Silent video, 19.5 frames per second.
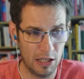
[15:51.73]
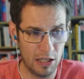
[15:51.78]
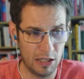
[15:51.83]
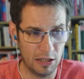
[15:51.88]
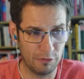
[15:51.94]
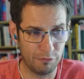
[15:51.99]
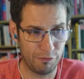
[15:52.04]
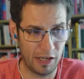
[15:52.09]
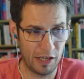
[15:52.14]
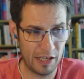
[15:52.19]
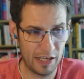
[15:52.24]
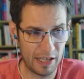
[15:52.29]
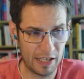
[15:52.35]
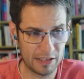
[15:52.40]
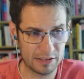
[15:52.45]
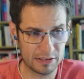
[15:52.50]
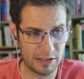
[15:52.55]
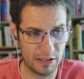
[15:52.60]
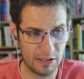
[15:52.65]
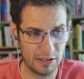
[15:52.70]
if I
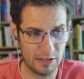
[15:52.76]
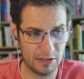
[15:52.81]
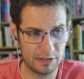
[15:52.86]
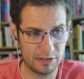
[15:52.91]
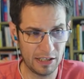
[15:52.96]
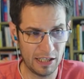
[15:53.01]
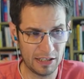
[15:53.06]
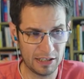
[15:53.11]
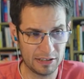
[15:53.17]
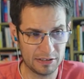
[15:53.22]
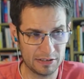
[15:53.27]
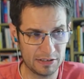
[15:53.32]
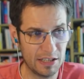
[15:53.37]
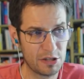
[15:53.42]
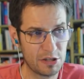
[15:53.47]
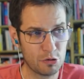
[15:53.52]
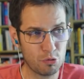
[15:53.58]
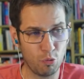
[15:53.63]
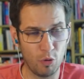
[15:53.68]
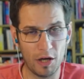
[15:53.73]
had done it
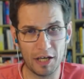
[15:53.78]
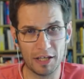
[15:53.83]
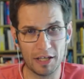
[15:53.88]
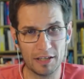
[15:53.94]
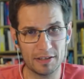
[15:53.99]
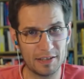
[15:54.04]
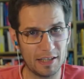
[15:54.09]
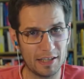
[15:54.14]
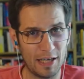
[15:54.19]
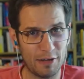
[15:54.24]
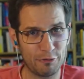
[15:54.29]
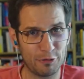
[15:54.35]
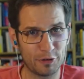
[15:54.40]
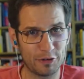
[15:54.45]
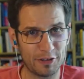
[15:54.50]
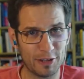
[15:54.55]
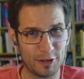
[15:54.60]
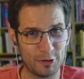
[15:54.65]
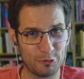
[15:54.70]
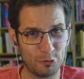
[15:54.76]
this way, then
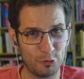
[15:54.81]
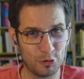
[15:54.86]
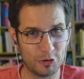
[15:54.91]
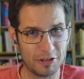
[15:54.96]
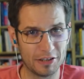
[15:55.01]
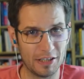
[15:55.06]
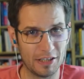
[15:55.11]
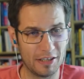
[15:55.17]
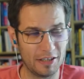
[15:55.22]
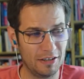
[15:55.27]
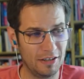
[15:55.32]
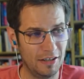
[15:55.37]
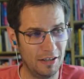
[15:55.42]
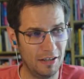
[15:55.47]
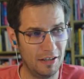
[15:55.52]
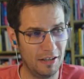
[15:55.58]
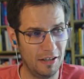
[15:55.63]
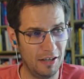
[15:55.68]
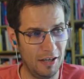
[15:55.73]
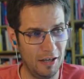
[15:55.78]
everything would
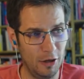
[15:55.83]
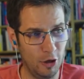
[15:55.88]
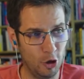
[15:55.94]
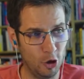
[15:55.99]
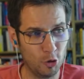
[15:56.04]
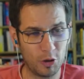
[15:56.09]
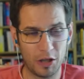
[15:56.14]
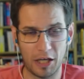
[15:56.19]
look